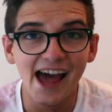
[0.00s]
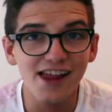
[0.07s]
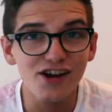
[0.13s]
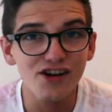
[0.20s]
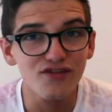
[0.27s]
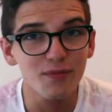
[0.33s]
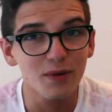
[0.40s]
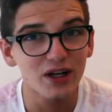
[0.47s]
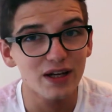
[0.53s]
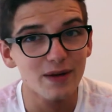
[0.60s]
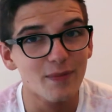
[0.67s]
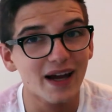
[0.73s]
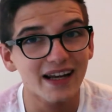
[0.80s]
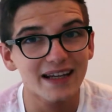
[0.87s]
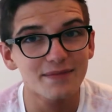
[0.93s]
Hello everybody,
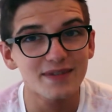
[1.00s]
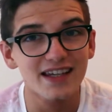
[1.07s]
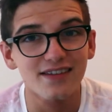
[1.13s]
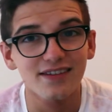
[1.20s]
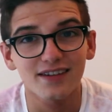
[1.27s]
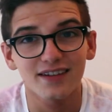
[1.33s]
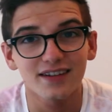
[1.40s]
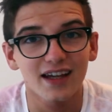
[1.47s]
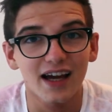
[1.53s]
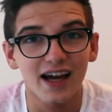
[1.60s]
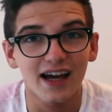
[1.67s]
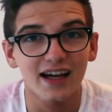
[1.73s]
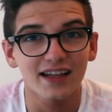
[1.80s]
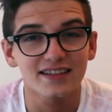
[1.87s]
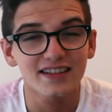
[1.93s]
my name's Ethan,
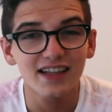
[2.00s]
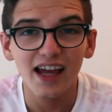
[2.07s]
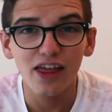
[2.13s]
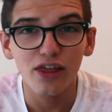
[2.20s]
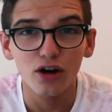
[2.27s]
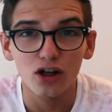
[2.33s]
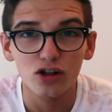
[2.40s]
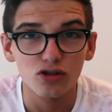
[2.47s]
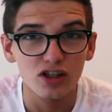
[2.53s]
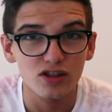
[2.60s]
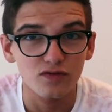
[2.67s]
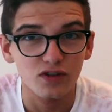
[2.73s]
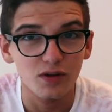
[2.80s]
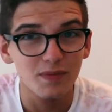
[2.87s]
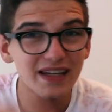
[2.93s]
and today I thought I'd try
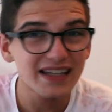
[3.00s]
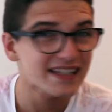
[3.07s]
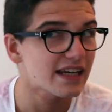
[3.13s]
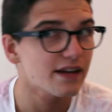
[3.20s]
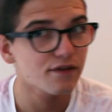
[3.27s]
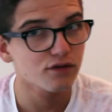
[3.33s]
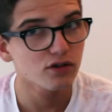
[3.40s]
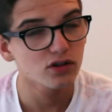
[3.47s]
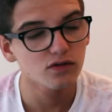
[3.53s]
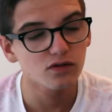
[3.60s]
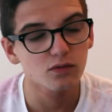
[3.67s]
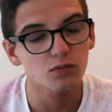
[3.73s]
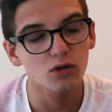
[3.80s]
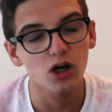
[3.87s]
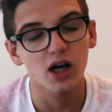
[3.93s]
something a bit different
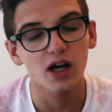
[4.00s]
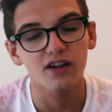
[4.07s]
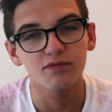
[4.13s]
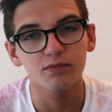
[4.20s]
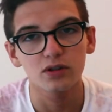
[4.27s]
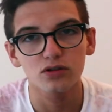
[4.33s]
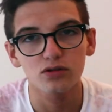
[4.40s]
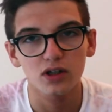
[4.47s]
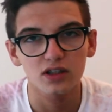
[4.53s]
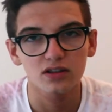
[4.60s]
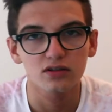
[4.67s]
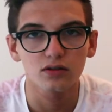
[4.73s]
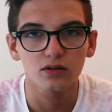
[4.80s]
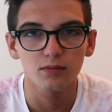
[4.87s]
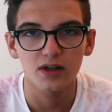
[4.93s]
from what I've been trying
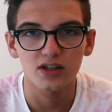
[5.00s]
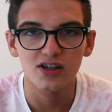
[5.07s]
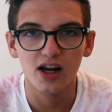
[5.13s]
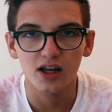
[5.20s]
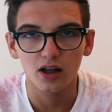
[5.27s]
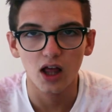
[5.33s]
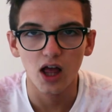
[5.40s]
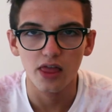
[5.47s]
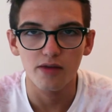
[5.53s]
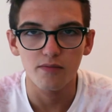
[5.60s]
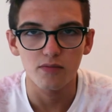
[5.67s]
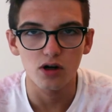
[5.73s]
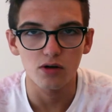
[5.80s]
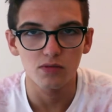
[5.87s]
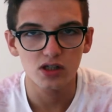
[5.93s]
to do on my channel at the
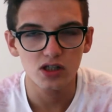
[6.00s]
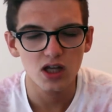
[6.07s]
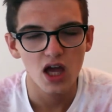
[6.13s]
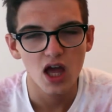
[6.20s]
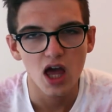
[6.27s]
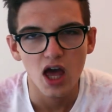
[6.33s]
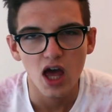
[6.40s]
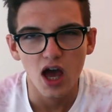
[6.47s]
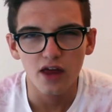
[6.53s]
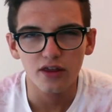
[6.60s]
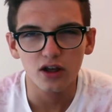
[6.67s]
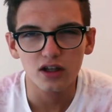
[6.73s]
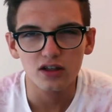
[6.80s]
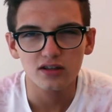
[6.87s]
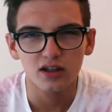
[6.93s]
moment. I
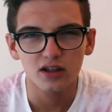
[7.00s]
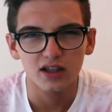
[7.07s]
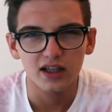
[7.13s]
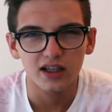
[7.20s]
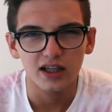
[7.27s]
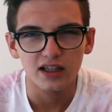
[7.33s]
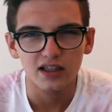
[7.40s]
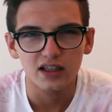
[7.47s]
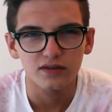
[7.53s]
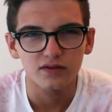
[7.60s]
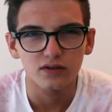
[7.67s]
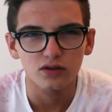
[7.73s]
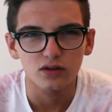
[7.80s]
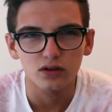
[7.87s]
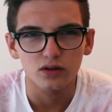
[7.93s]
thought I'd start like a
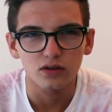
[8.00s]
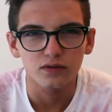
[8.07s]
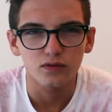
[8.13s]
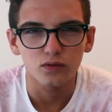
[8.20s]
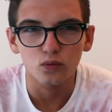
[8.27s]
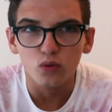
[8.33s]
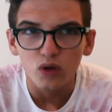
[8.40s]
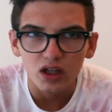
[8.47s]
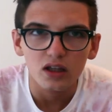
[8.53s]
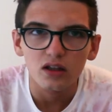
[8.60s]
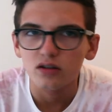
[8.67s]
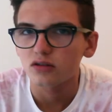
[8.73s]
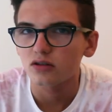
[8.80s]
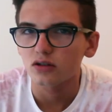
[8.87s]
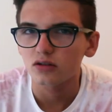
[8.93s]
different sort of weekly
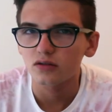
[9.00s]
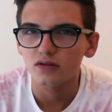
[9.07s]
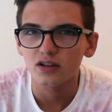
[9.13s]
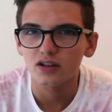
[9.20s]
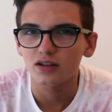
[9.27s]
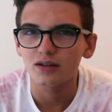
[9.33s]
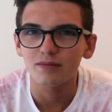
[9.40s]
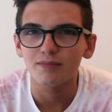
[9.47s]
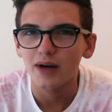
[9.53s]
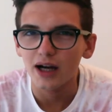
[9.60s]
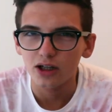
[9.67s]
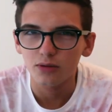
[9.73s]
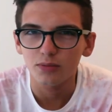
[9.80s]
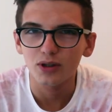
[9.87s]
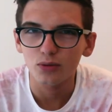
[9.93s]
sort of thing. It
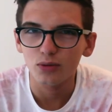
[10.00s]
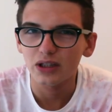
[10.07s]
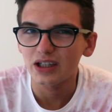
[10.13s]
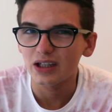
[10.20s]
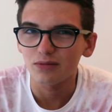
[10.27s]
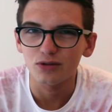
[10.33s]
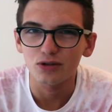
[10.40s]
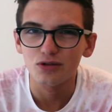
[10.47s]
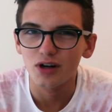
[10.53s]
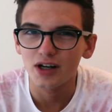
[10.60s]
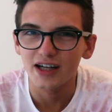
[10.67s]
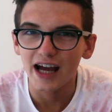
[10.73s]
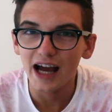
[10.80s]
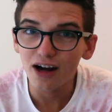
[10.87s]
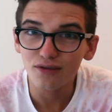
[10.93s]
might not be a week, I'm just trying
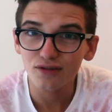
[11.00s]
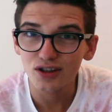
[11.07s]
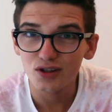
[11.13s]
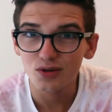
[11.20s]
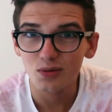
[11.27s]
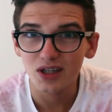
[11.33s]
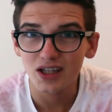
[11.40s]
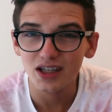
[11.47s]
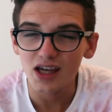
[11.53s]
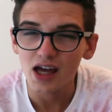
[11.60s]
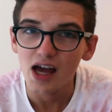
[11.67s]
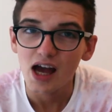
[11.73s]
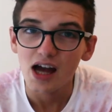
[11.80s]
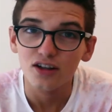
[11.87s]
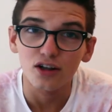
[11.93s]
it out for this week.
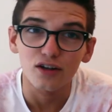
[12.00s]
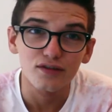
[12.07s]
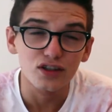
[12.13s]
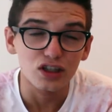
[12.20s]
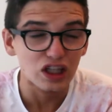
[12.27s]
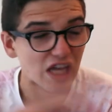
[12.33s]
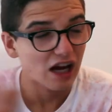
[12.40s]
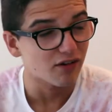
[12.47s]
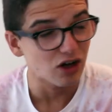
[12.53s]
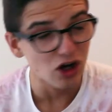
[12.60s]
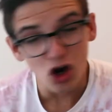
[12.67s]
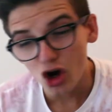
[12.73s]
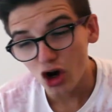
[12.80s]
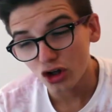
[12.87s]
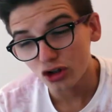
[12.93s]
I don't know if it's going to carry
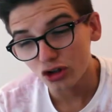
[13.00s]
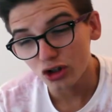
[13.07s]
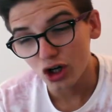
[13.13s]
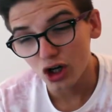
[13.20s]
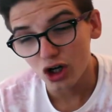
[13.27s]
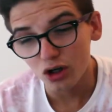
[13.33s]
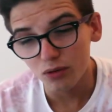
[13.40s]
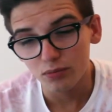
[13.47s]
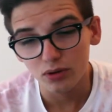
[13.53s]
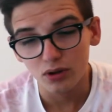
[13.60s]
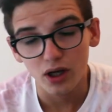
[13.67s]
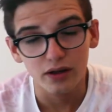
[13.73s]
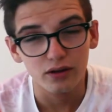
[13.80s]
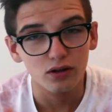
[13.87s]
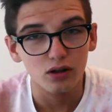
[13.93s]
on or not,
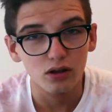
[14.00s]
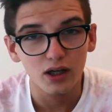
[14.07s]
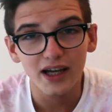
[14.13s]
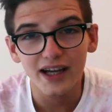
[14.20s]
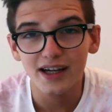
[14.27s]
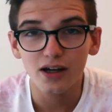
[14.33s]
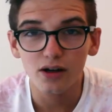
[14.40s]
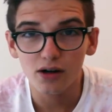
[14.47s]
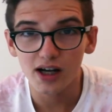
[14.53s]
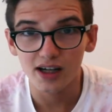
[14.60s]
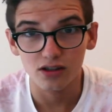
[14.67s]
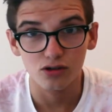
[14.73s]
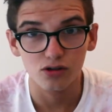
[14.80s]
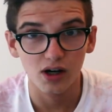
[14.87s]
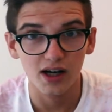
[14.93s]
but I thought, hey ho, I
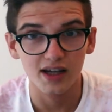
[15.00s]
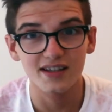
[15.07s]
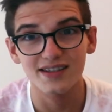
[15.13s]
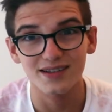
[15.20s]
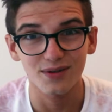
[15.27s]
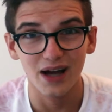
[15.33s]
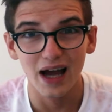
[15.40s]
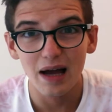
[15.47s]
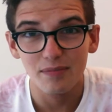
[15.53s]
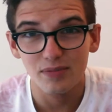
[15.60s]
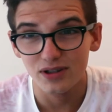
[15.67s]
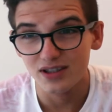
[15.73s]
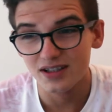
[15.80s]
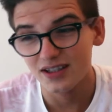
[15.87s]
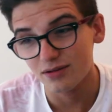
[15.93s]
can try, see what
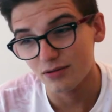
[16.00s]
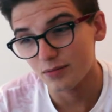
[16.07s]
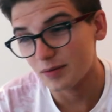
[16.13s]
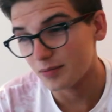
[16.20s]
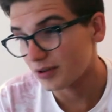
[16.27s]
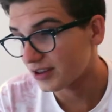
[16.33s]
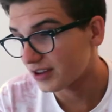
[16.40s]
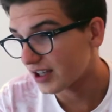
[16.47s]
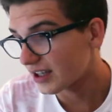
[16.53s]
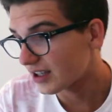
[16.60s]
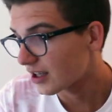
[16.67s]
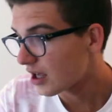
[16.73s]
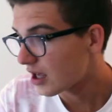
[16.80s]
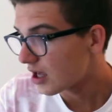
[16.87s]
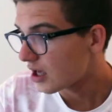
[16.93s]
happens, see what people think.
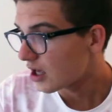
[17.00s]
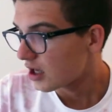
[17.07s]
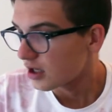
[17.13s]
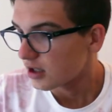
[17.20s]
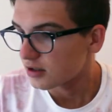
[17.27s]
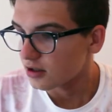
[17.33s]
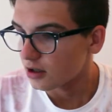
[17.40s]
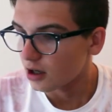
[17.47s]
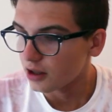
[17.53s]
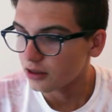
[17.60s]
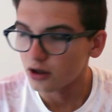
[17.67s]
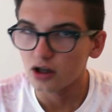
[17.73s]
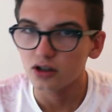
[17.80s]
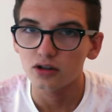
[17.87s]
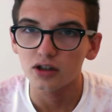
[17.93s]
So I
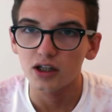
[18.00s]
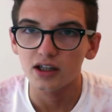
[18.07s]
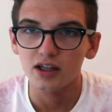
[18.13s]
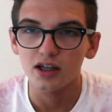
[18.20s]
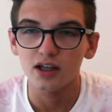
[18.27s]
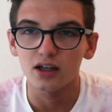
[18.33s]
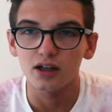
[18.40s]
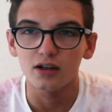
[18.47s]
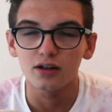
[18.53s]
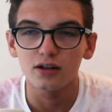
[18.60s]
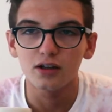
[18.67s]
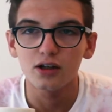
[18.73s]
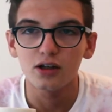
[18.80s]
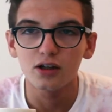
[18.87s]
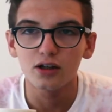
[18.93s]
thought I'd do like
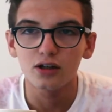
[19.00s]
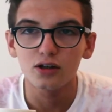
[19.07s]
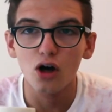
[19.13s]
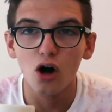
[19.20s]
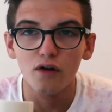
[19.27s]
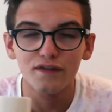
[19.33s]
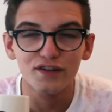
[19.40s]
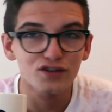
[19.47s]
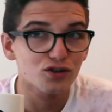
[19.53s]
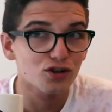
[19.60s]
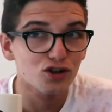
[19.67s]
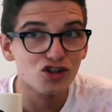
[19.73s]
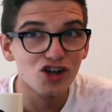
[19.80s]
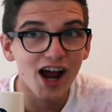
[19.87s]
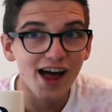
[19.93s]
a coffee
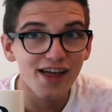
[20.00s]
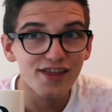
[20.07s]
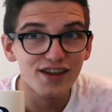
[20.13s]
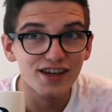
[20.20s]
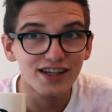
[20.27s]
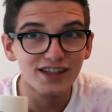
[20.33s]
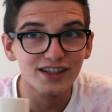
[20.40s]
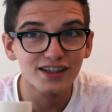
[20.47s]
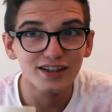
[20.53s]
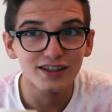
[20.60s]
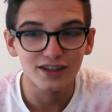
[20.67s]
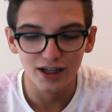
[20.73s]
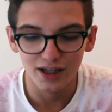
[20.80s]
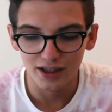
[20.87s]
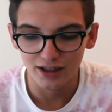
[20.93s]
sort of chat thing.
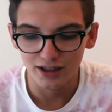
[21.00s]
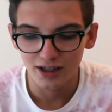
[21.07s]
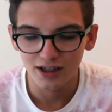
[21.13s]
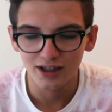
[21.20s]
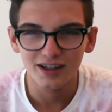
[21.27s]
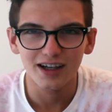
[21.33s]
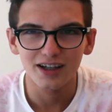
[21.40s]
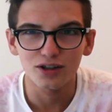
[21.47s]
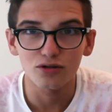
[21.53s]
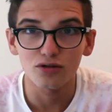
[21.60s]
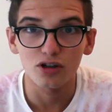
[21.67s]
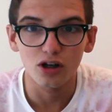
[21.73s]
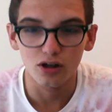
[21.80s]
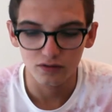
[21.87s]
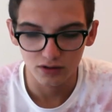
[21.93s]
Like, I don't
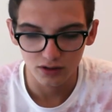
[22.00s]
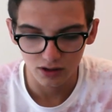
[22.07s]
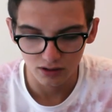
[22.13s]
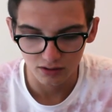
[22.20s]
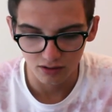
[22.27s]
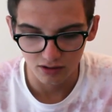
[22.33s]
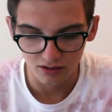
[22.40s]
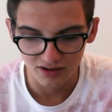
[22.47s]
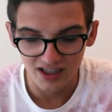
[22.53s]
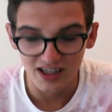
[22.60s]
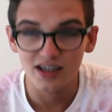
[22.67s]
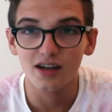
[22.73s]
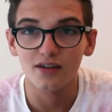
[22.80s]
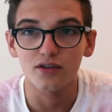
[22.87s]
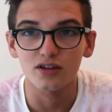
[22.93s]
drink coffee, I drink
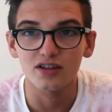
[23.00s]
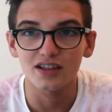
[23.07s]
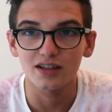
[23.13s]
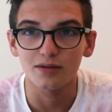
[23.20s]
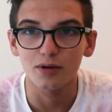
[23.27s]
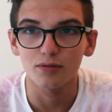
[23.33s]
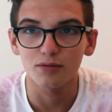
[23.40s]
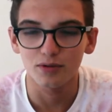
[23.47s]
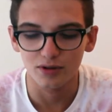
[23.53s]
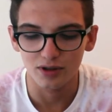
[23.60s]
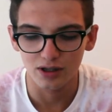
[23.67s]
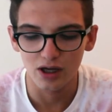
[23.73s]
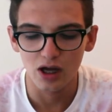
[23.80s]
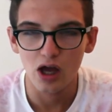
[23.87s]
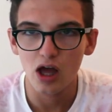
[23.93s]
tea. I've got tea at the
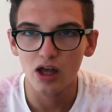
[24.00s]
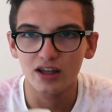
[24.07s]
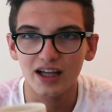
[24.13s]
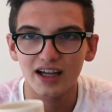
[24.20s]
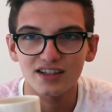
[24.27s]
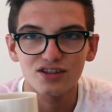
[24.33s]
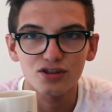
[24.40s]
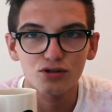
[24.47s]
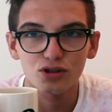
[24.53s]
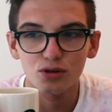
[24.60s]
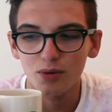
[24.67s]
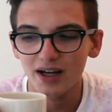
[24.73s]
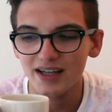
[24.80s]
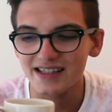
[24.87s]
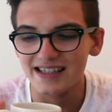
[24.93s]
moment, nice juicy
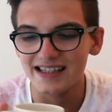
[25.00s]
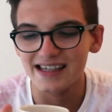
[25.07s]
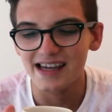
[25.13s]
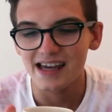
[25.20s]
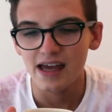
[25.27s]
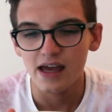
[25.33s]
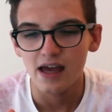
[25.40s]
white tea.